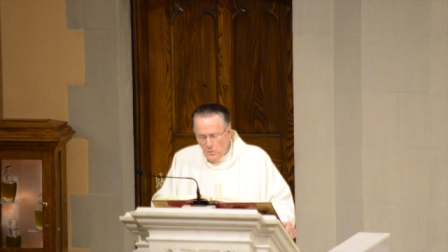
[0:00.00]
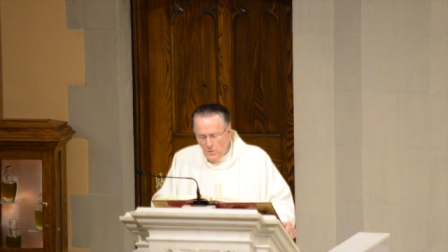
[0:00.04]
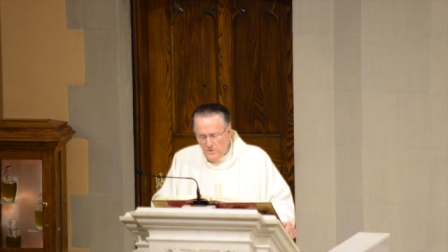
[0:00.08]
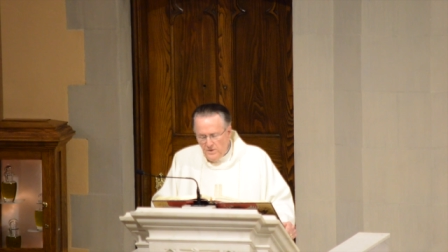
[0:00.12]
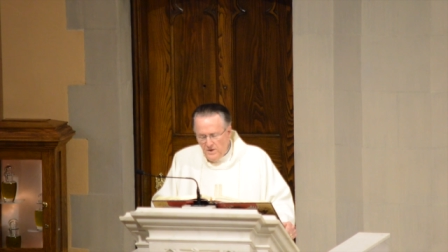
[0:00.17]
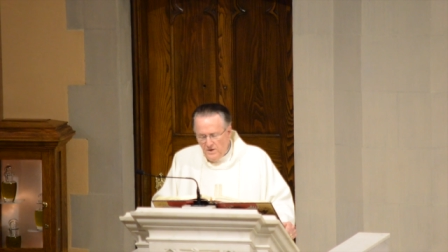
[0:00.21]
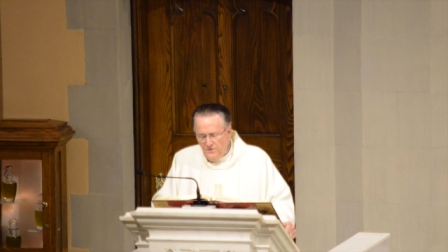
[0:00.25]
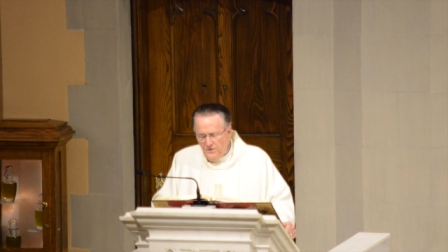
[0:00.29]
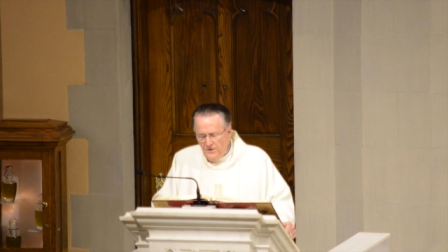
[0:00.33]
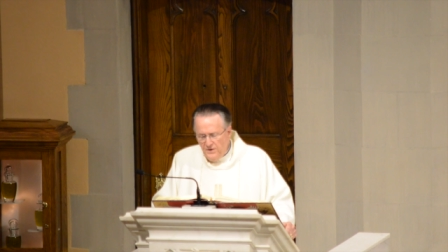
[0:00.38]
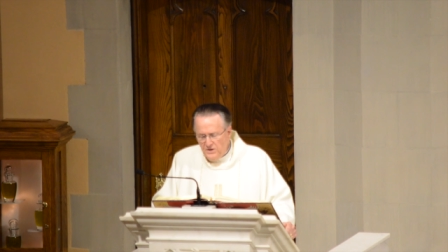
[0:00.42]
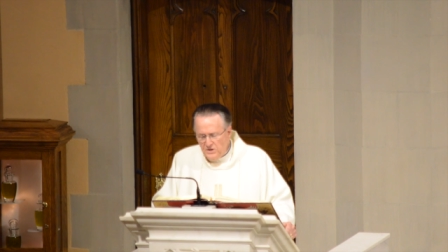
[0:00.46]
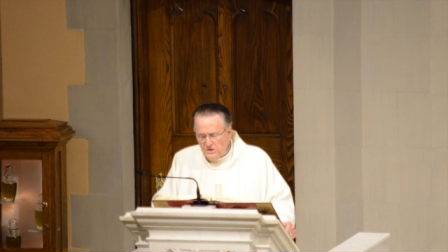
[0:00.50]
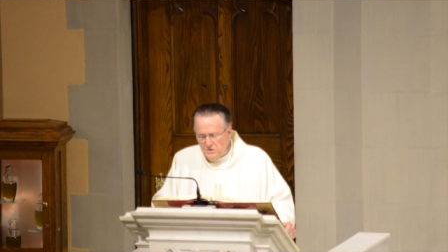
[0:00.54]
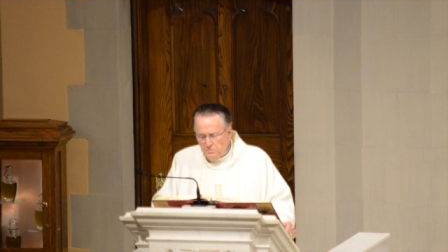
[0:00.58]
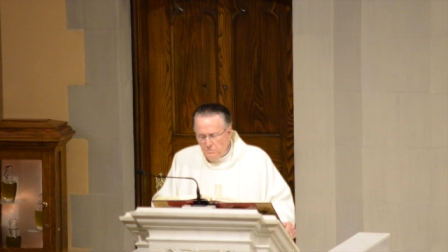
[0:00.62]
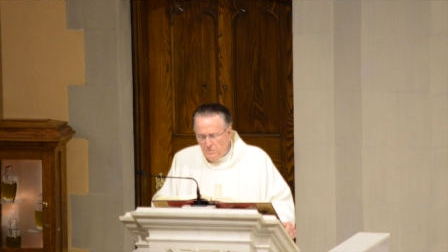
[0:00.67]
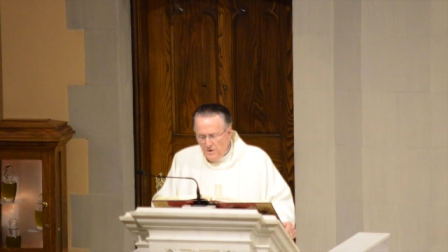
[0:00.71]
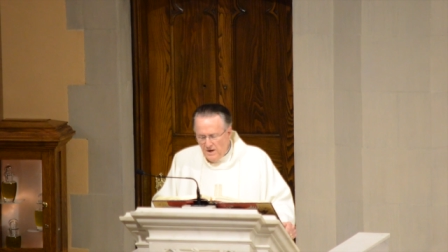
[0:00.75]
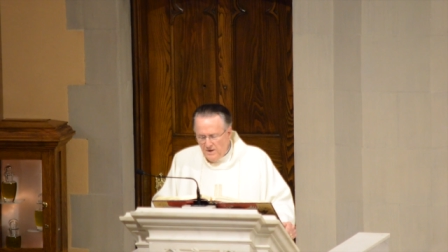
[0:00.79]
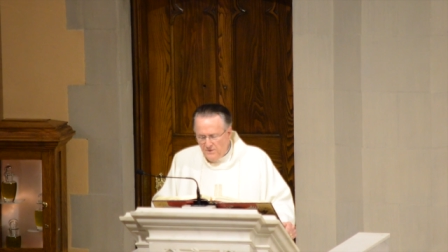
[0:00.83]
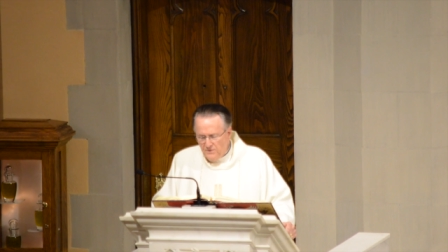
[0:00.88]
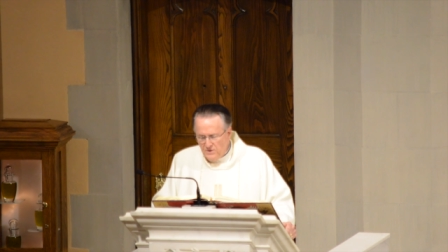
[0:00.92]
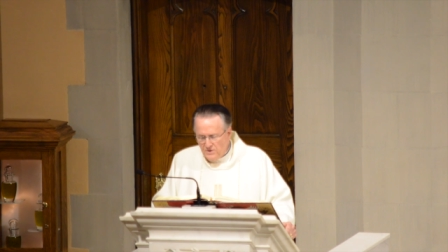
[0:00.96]
When they had finished
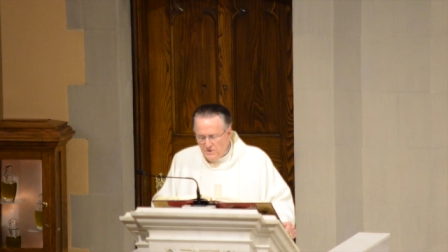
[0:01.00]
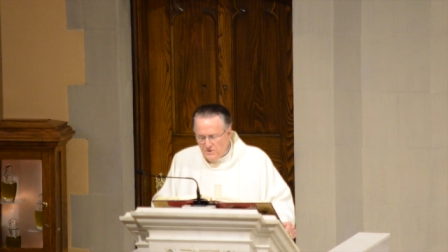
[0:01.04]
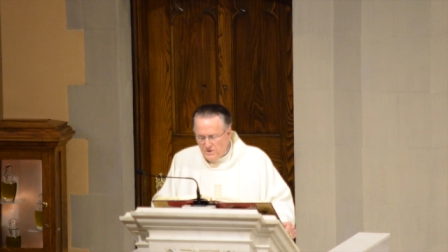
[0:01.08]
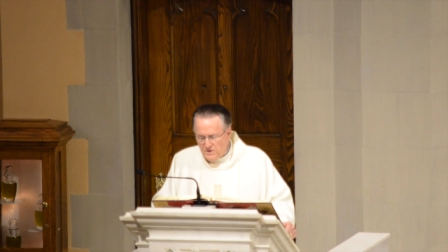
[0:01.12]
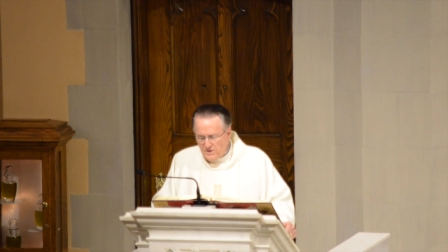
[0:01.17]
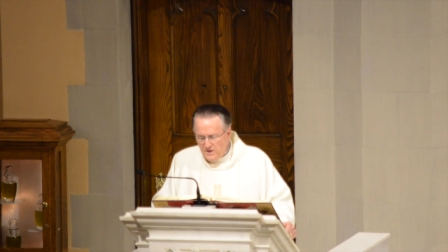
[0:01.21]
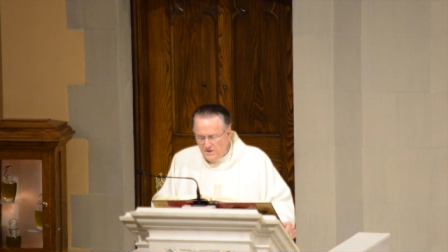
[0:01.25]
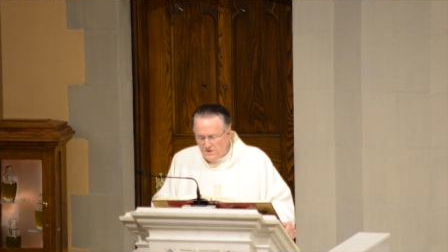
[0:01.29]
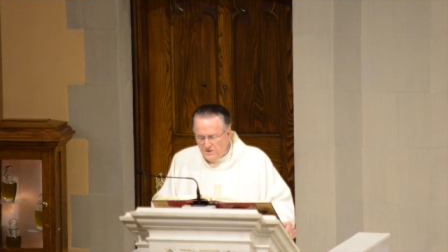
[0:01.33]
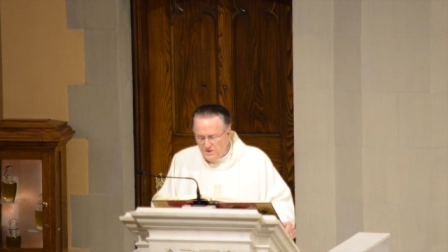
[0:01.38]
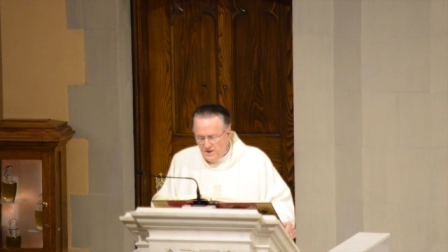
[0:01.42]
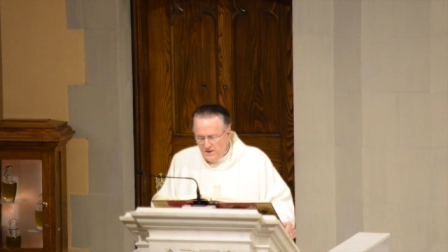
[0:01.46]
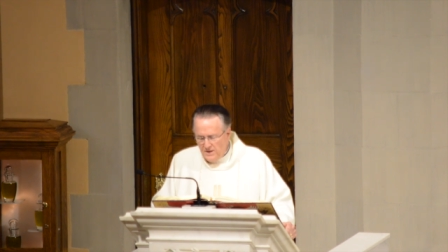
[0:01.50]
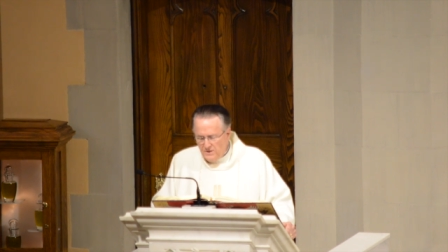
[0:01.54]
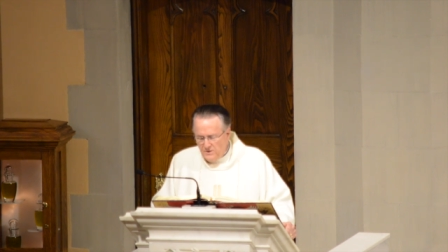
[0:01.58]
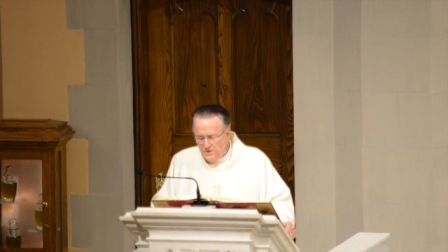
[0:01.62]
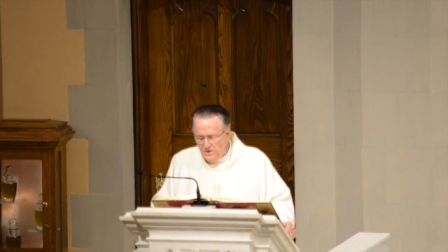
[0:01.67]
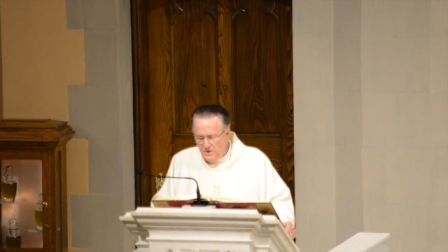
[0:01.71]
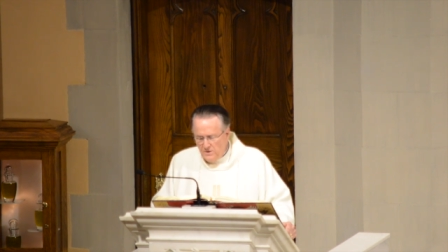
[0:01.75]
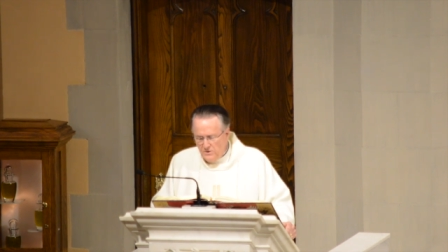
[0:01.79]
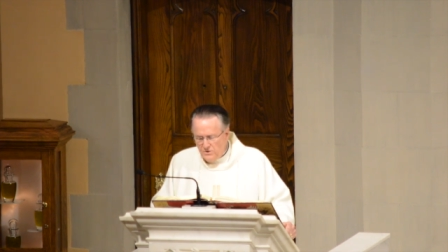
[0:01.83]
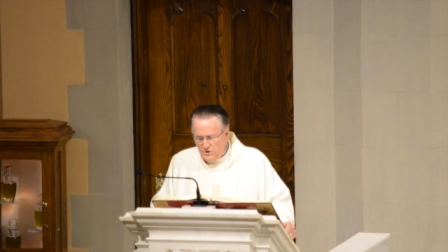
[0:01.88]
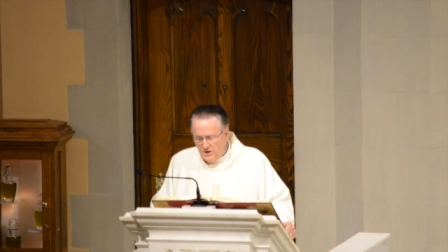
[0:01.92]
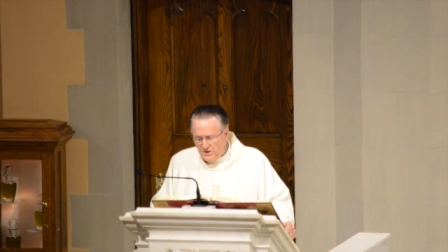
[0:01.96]
breakfast, they
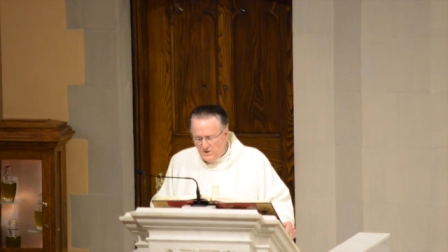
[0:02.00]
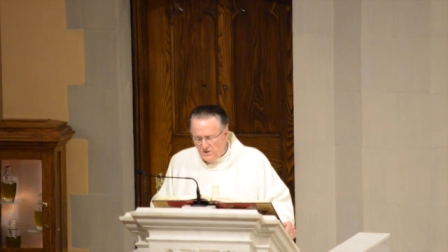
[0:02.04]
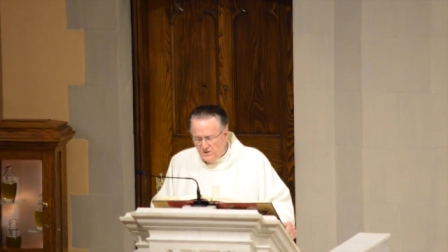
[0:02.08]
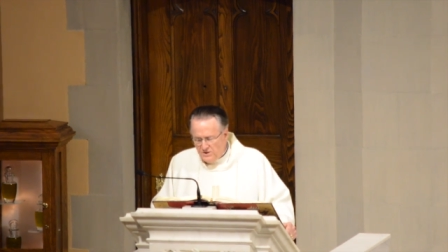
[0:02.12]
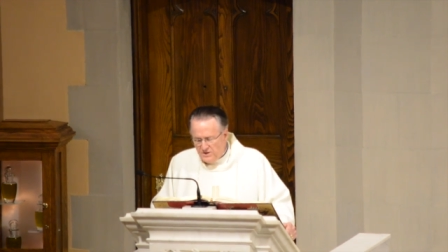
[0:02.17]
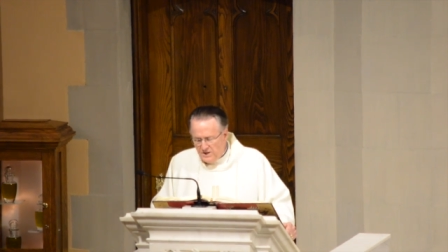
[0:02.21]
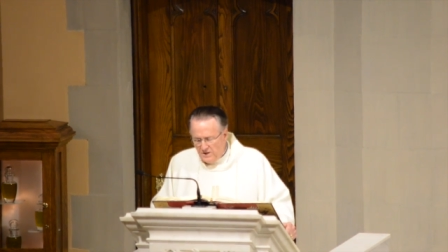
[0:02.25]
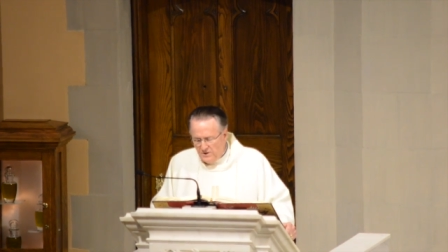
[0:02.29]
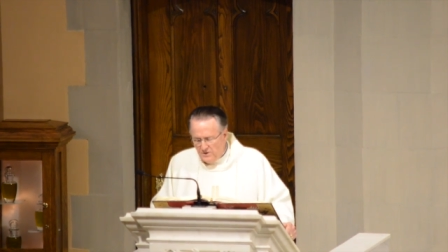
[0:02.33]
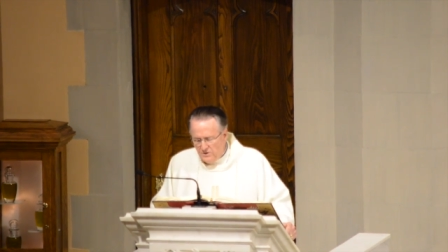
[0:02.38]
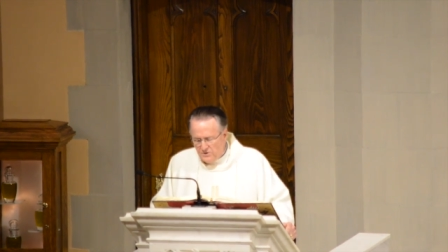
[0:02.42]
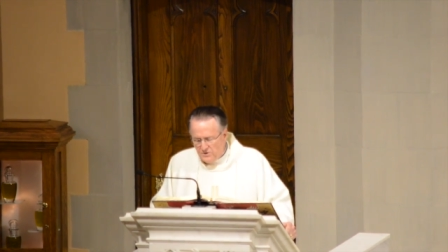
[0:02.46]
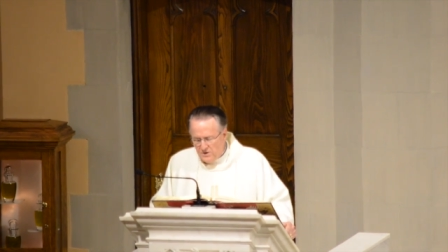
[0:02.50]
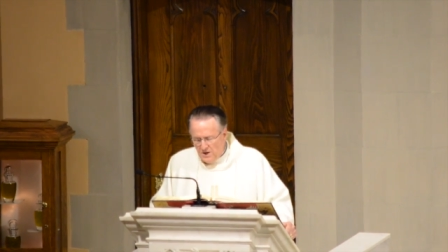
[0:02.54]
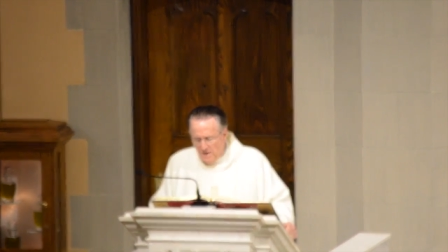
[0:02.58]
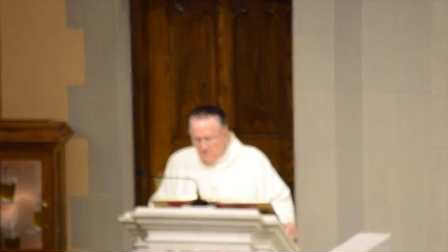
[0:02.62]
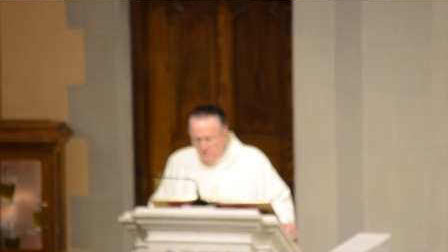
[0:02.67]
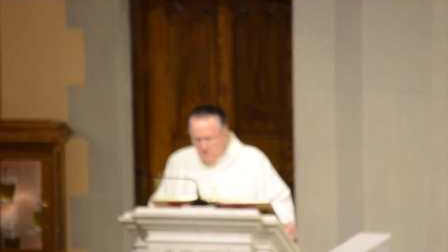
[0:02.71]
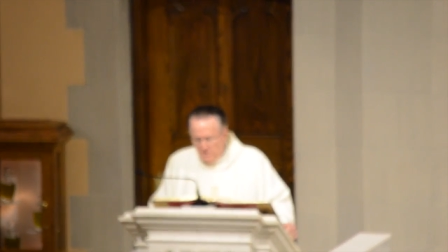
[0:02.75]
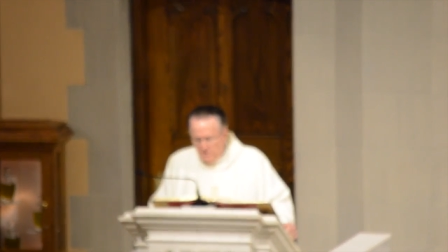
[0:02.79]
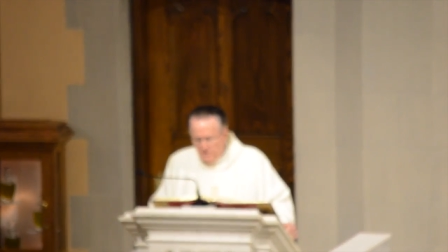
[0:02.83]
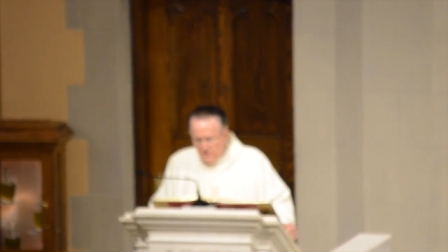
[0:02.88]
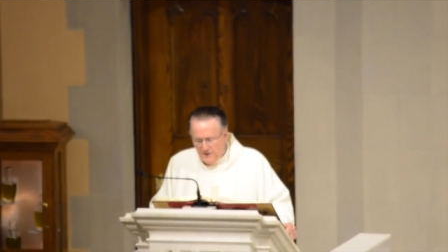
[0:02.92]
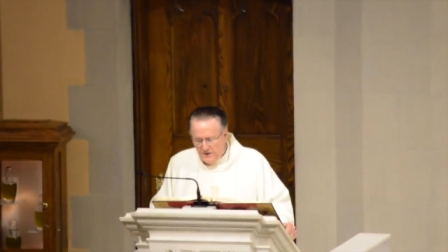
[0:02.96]
said, Jesus said to
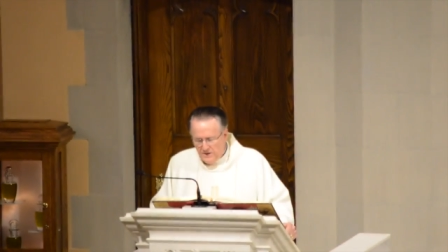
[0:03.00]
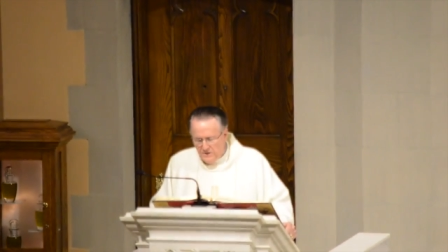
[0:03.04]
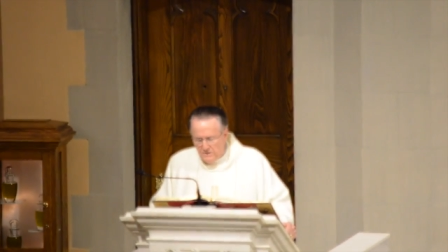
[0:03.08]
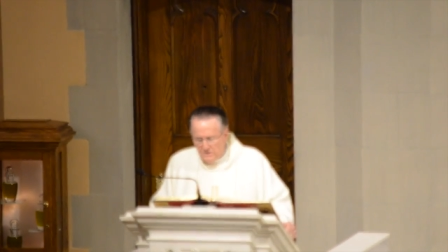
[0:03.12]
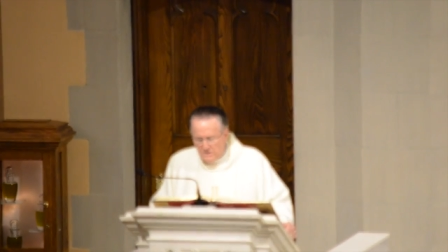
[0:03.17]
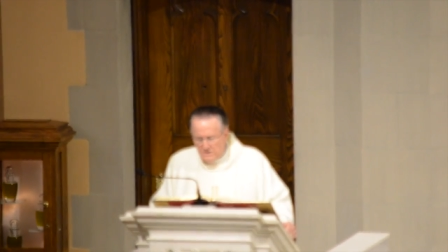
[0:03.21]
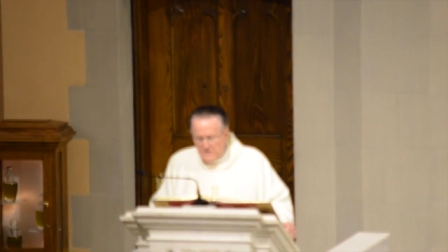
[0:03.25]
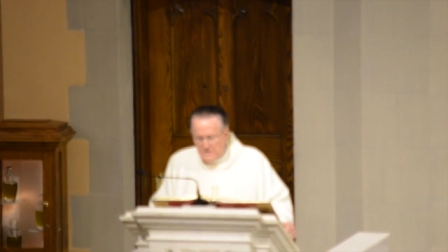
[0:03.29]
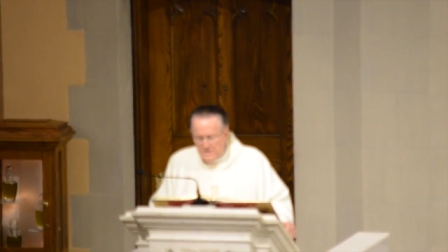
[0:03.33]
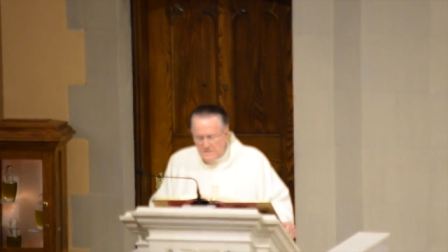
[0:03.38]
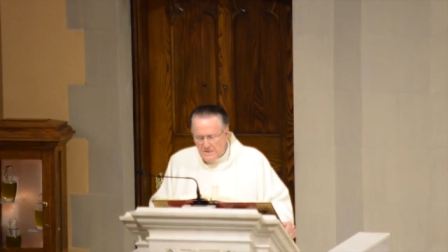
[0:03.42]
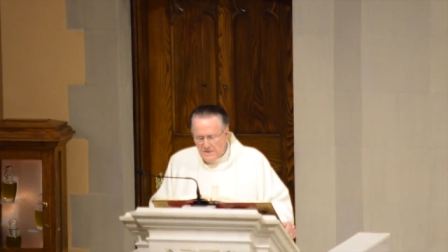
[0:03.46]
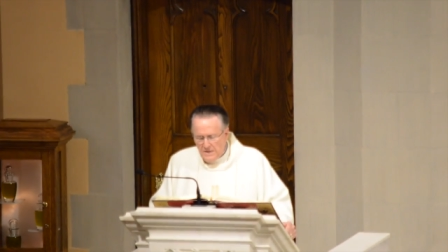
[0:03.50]
Simon Peter,